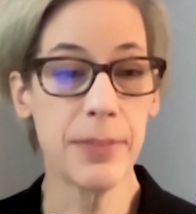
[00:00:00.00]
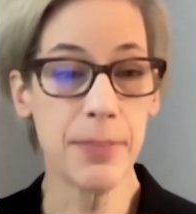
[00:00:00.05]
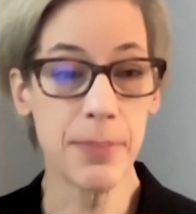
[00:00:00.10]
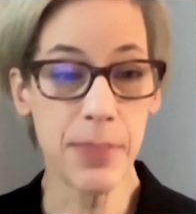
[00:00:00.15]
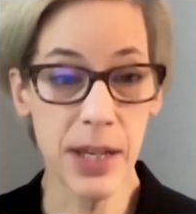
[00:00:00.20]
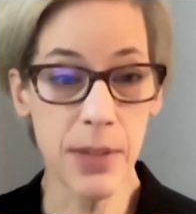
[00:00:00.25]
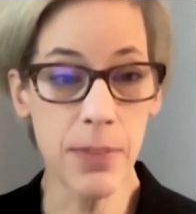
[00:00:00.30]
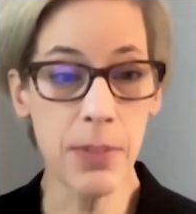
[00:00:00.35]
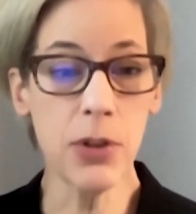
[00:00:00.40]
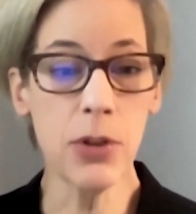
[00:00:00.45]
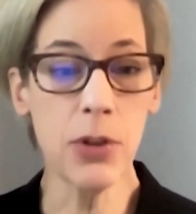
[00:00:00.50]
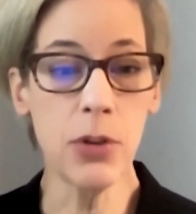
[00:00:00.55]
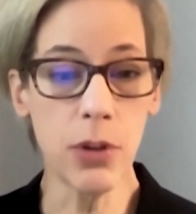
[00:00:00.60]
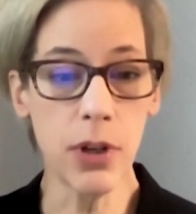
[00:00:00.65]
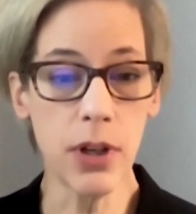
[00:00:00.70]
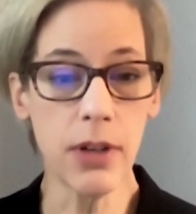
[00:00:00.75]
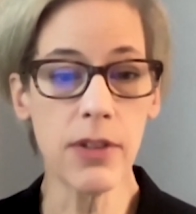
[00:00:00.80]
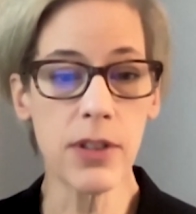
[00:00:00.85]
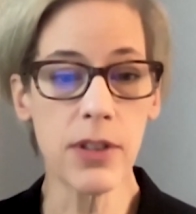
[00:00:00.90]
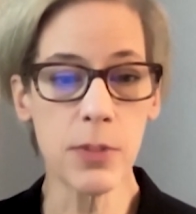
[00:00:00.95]
people who
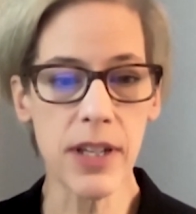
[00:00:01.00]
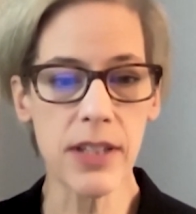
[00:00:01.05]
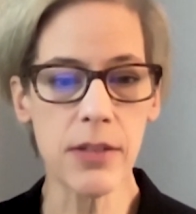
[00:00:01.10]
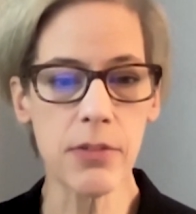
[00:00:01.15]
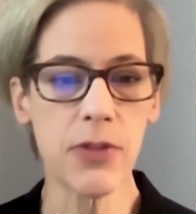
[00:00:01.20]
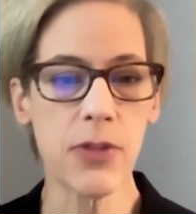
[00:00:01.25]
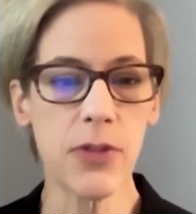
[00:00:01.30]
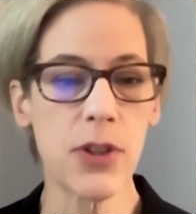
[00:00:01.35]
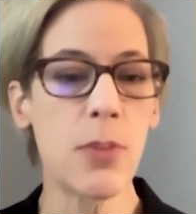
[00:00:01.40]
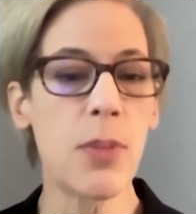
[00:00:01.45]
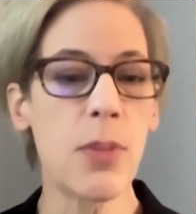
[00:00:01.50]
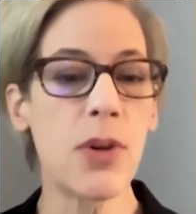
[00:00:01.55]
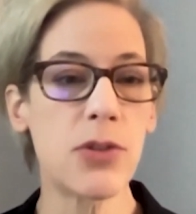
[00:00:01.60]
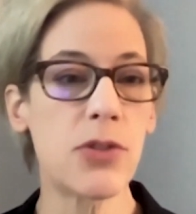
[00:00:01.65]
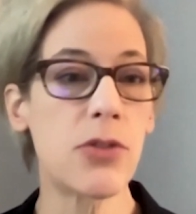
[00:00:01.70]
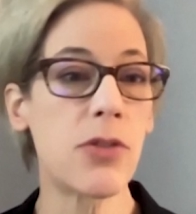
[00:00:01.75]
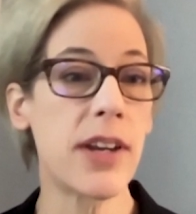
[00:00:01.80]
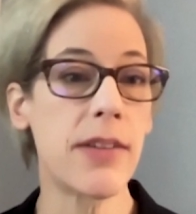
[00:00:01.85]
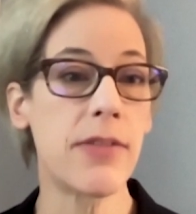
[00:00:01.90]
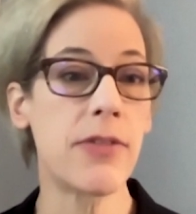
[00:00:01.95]
are responsible for the most
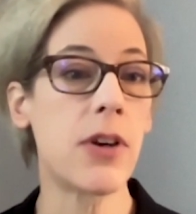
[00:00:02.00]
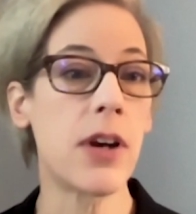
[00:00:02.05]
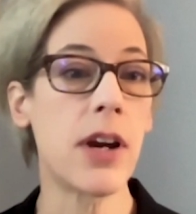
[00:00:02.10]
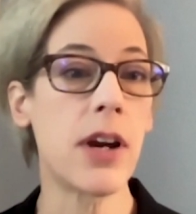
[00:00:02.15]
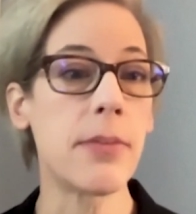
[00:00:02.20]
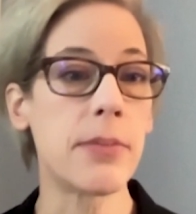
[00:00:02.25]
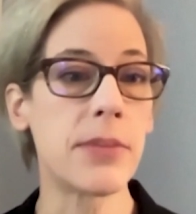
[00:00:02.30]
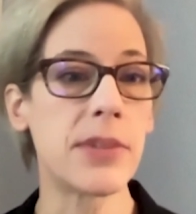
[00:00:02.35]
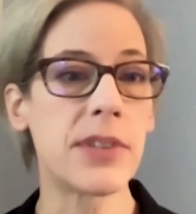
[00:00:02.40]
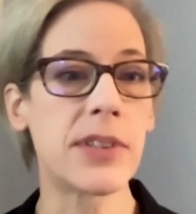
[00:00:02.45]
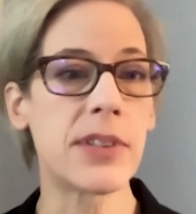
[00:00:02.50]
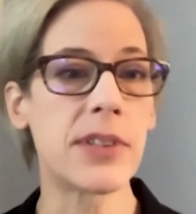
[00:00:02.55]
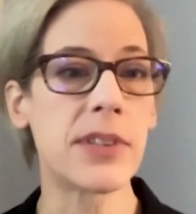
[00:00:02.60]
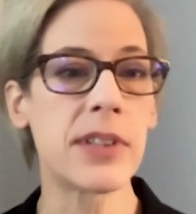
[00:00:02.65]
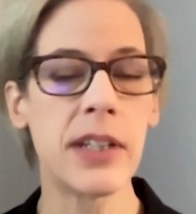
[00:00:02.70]
grave crimes.